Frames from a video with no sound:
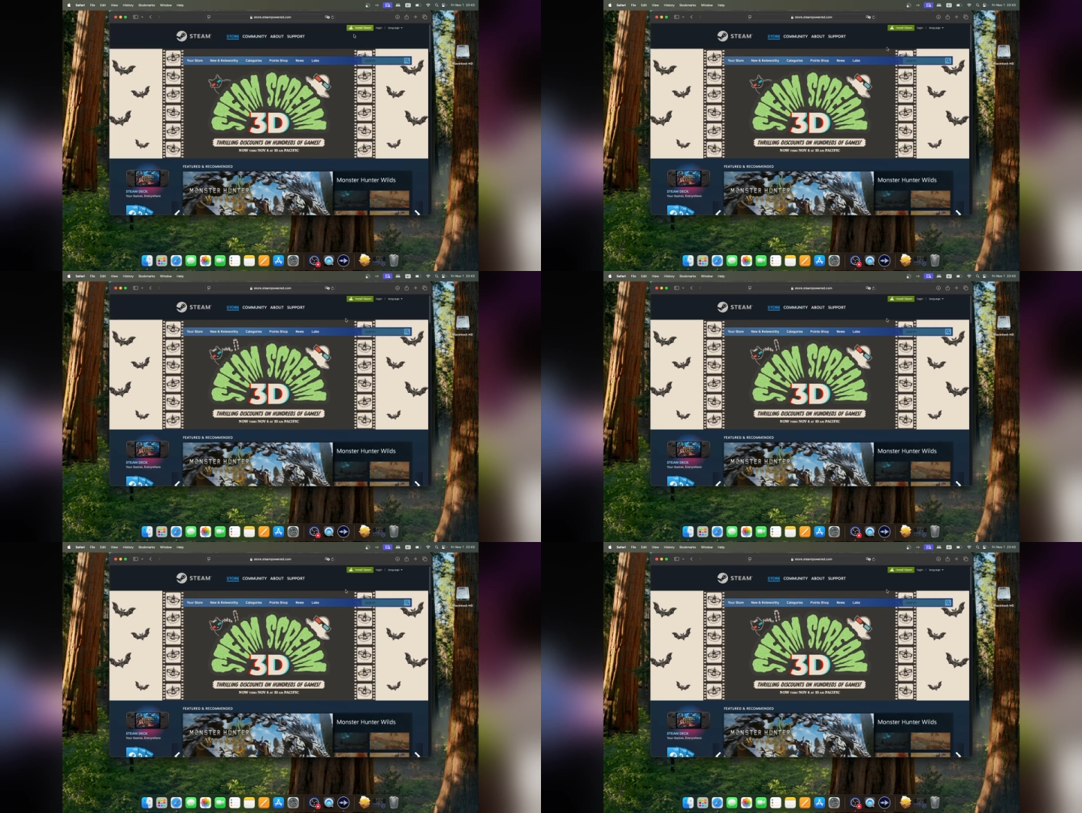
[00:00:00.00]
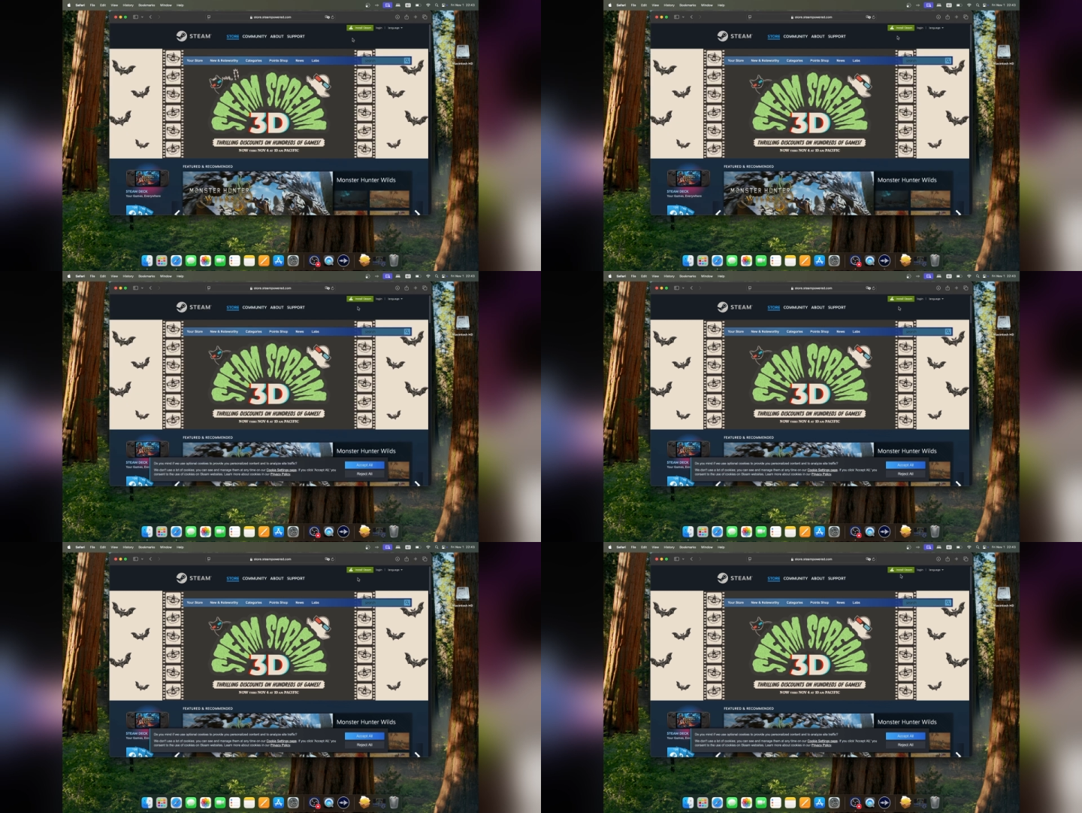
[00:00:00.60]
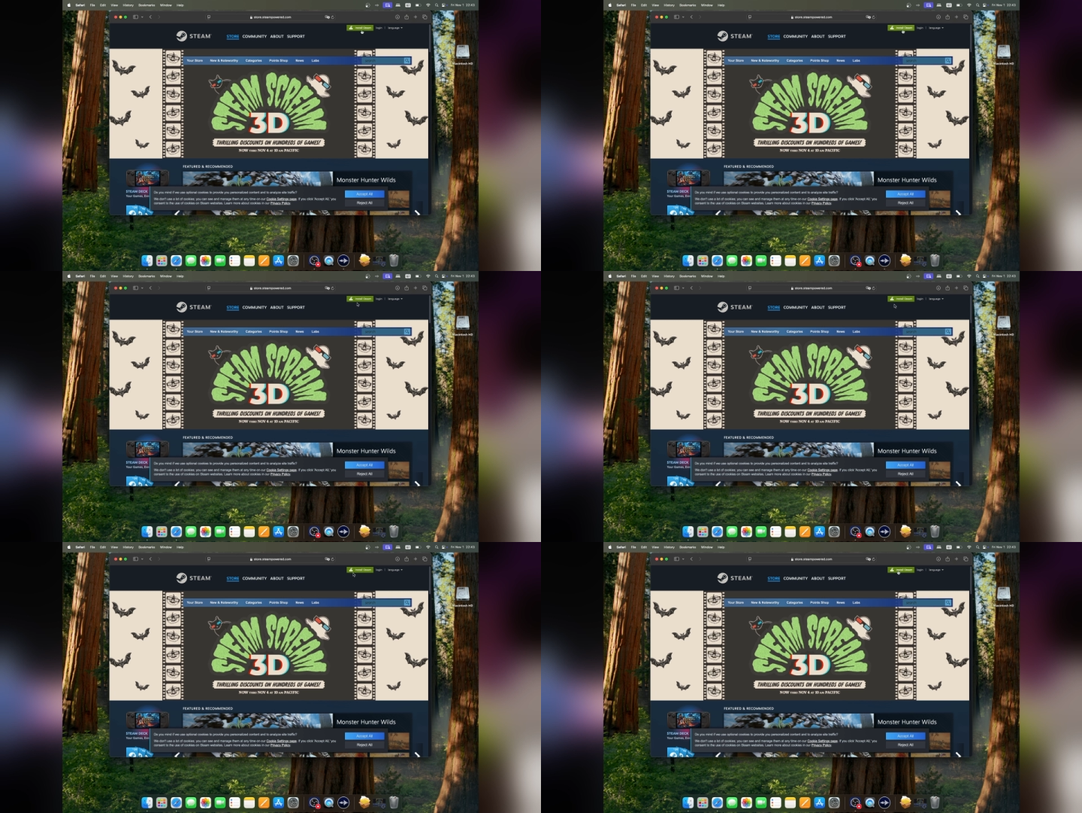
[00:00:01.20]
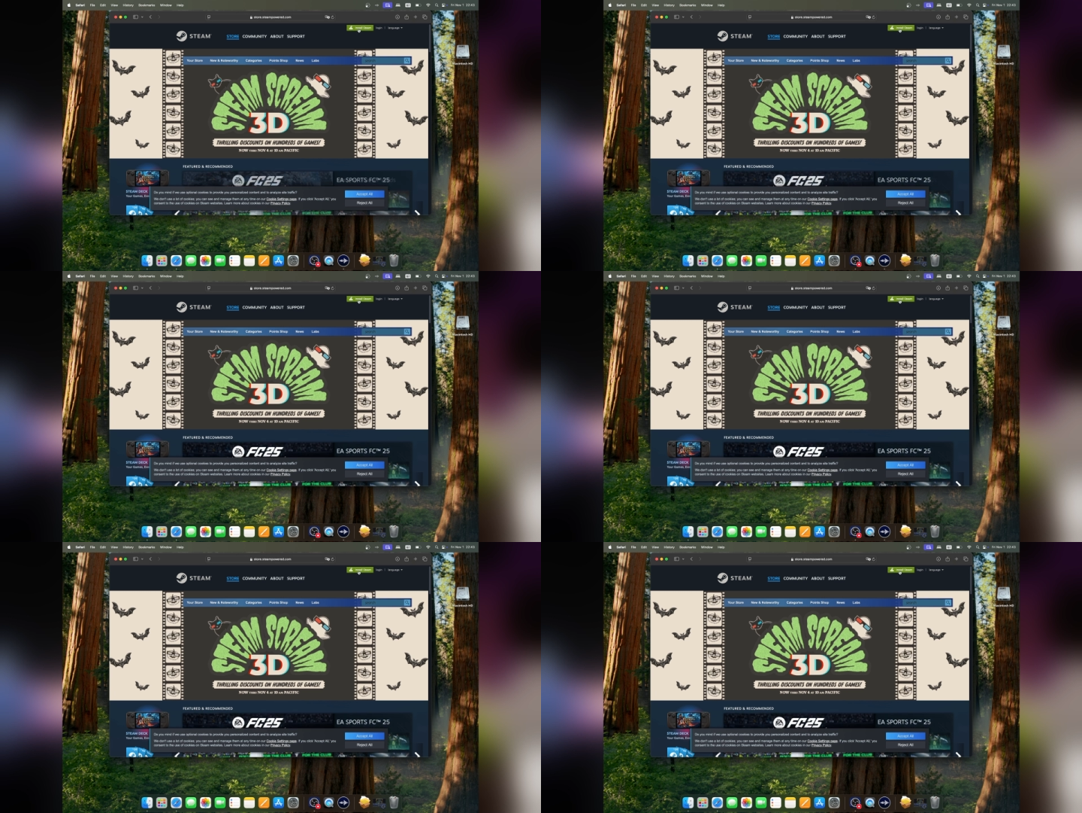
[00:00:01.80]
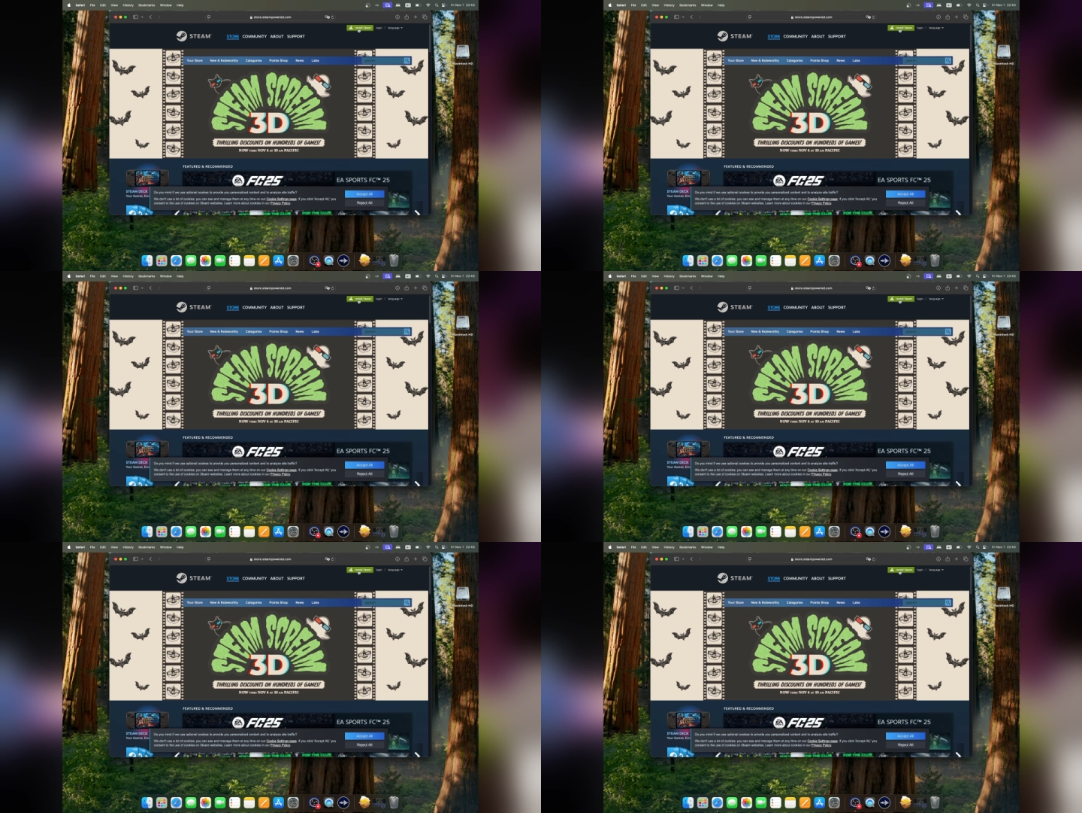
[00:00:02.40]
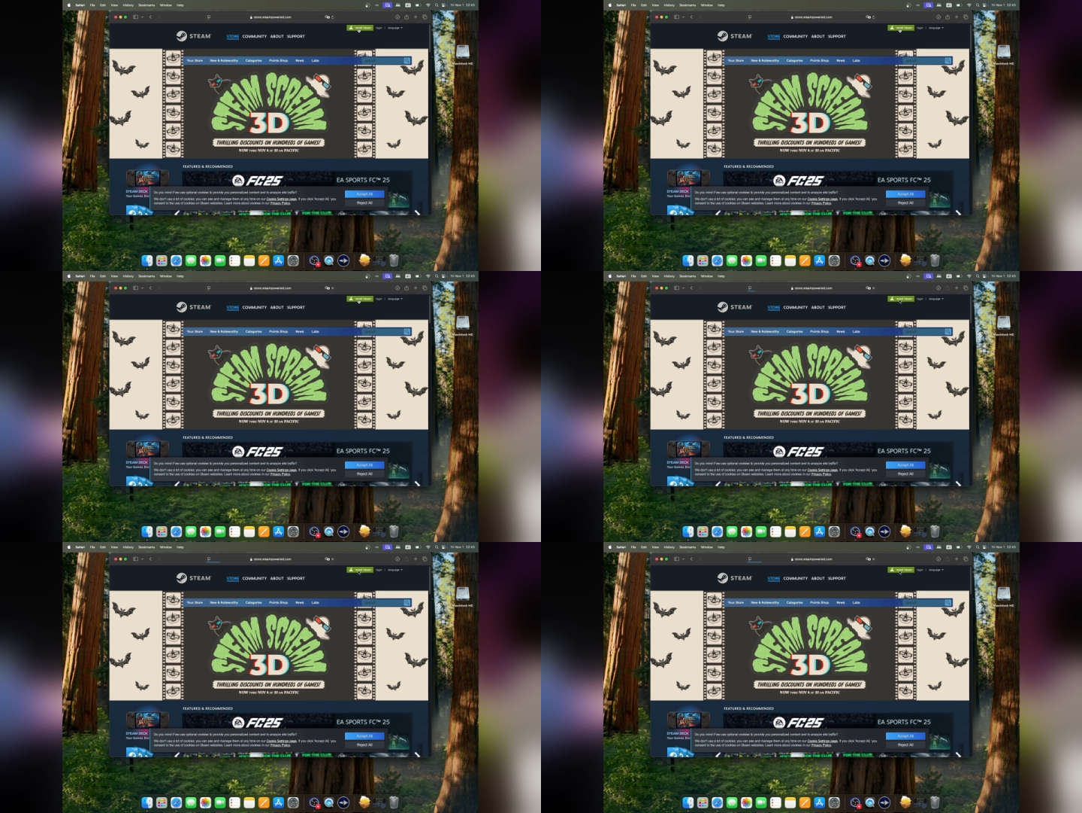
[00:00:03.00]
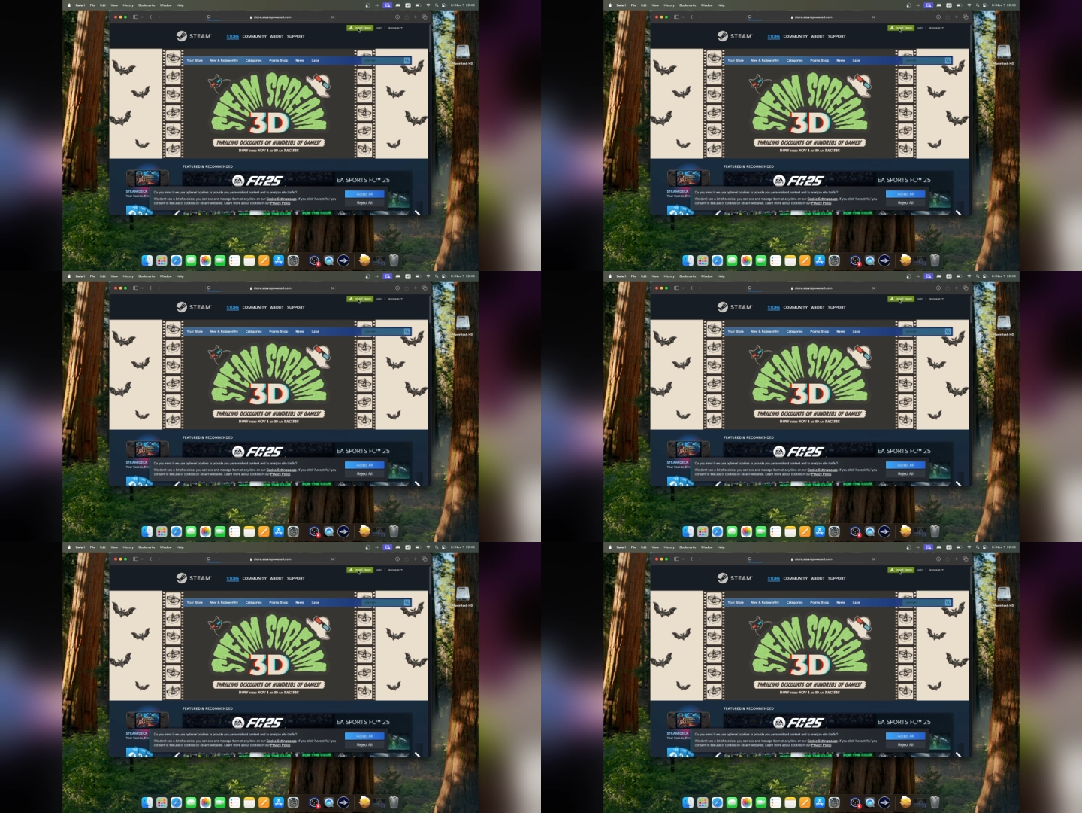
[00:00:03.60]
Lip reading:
(no speaker visible)